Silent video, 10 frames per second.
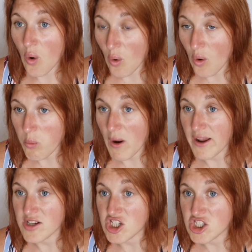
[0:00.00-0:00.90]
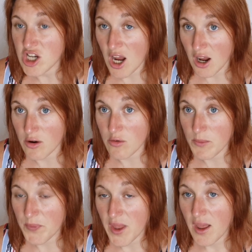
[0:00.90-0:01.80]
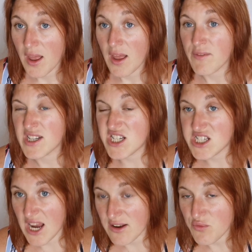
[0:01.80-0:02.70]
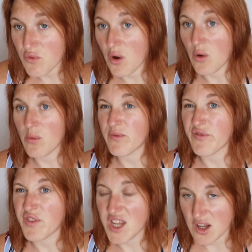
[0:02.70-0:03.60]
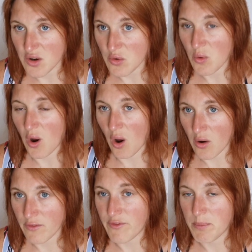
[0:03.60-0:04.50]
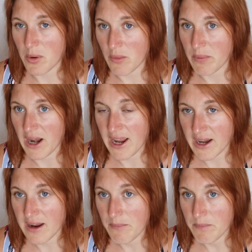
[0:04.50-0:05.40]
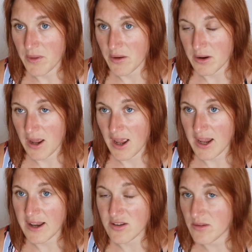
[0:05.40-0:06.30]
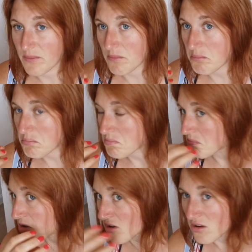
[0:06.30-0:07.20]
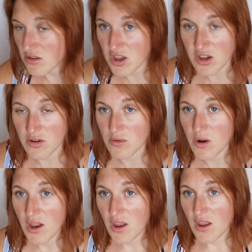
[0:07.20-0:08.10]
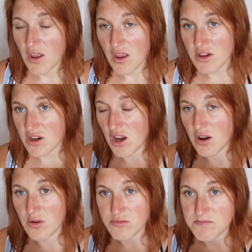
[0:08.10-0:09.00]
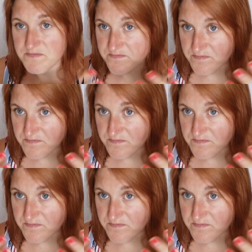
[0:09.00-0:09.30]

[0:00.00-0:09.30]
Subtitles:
always show the general view of the public, okay? Doesn't do, you know,